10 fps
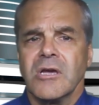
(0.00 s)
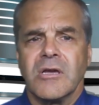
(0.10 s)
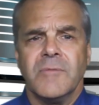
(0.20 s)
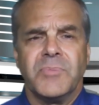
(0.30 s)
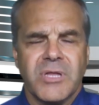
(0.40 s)

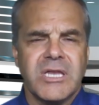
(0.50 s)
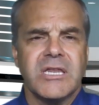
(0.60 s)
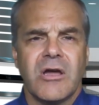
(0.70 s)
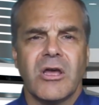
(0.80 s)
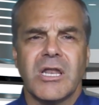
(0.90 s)

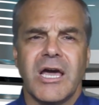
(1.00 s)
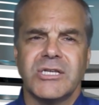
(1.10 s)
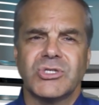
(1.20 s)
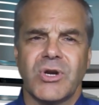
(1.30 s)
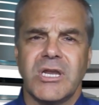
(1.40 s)
completing
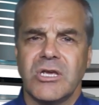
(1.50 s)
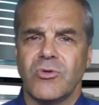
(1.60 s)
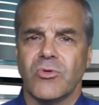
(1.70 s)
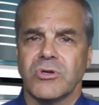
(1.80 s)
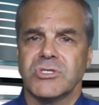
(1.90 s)
online training
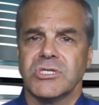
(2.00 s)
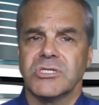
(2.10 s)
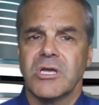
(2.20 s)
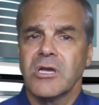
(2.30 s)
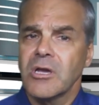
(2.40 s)

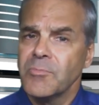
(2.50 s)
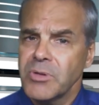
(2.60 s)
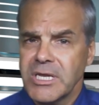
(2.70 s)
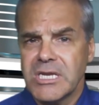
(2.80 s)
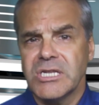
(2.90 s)
courses,
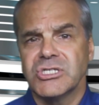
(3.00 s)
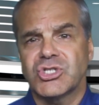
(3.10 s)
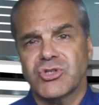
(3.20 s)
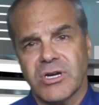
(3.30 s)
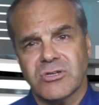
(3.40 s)
completing
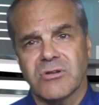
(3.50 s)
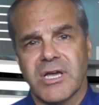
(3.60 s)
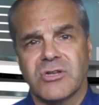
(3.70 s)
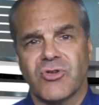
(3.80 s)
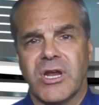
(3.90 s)

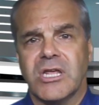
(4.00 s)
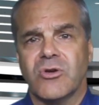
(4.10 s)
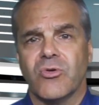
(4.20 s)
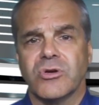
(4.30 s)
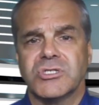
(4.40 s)
instructor-led training
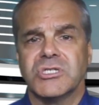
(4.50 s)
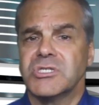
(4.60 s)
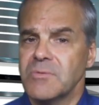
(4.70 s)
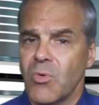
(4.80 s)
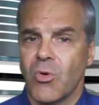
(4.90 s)

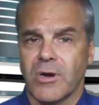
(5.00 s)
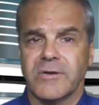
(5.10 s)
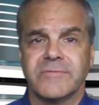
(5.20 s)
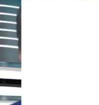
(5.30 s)
courses, and more.